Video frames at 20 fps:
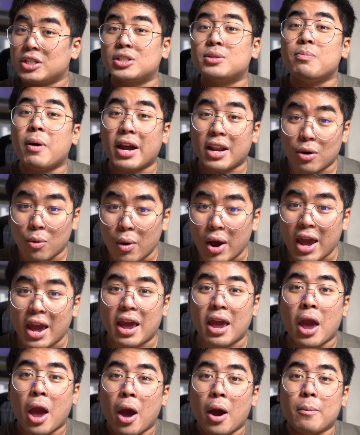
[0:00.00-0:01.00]
is, by the
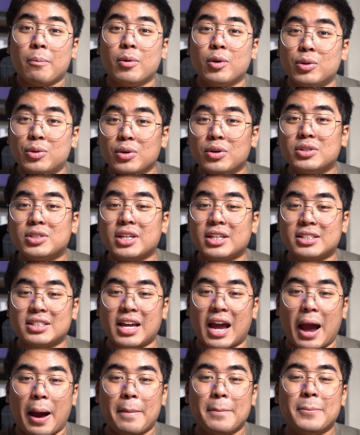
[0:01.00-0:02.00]
way, produces
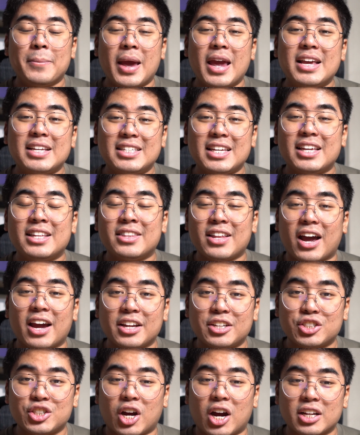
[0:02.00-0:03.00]
amazing
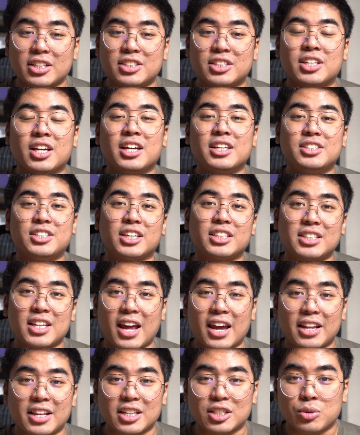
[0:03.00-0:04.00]
night shots just
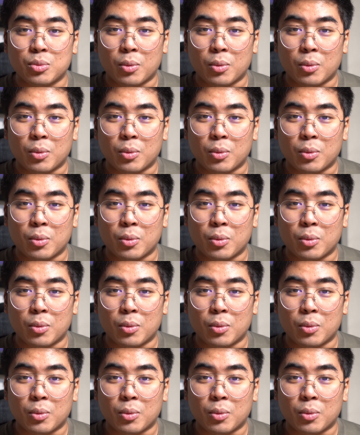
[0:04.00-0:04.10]
like this